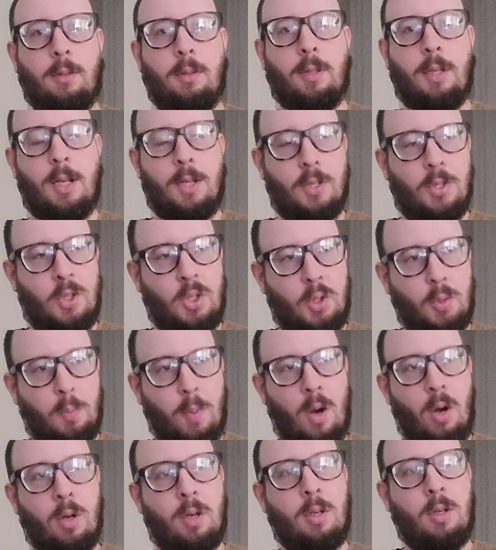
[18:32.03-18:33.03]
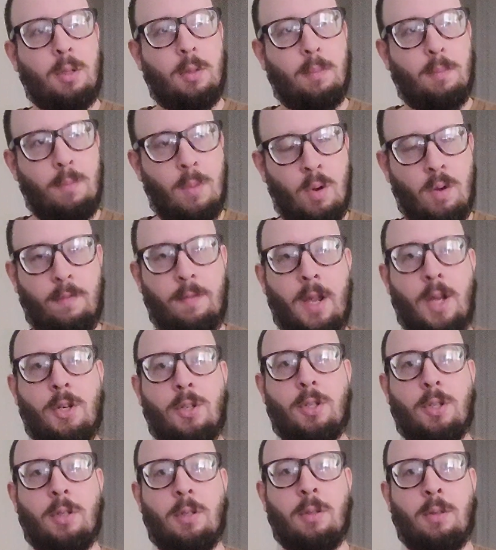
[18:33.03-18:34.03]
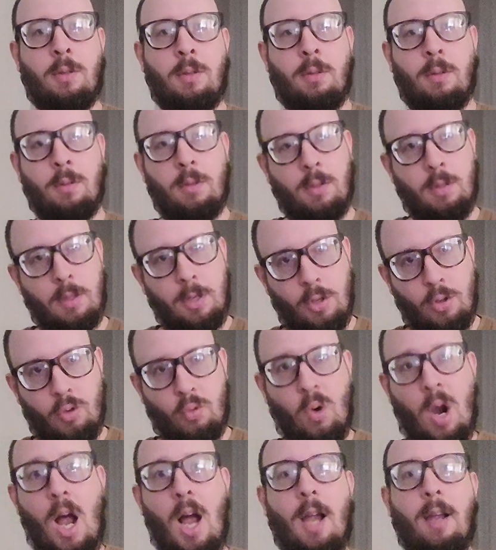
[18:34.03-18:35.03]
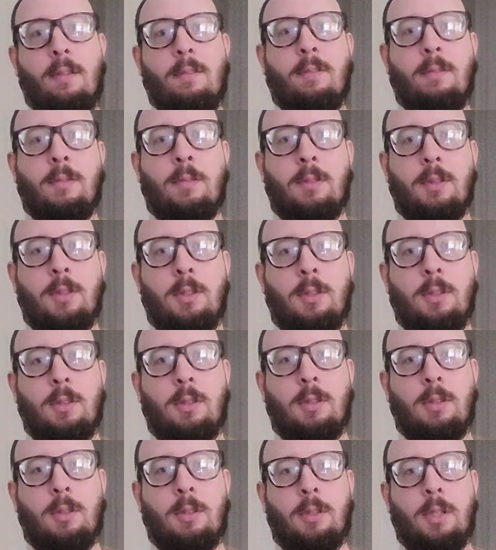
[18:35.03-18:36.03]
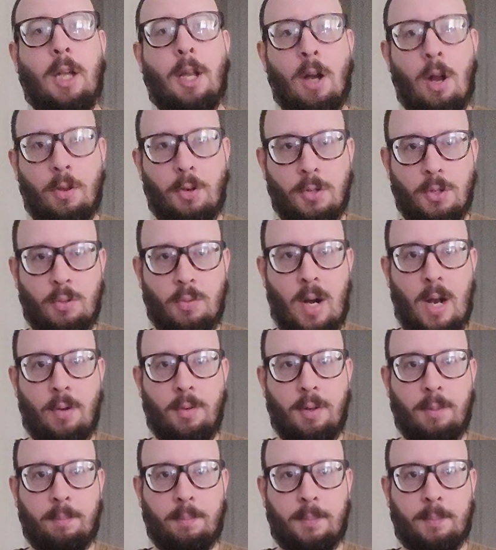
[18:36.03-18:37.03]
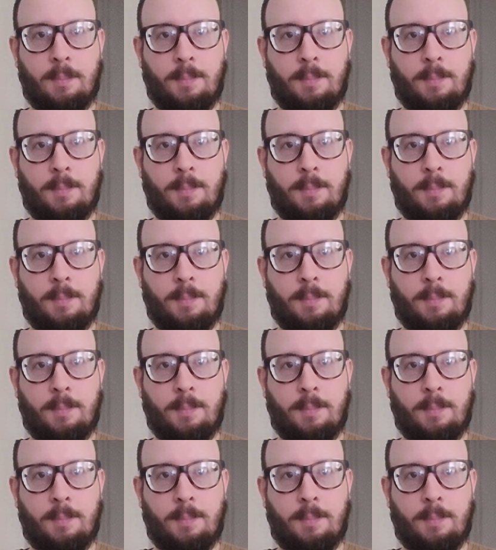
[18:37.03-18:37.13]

can spark motivation and drive in others around him.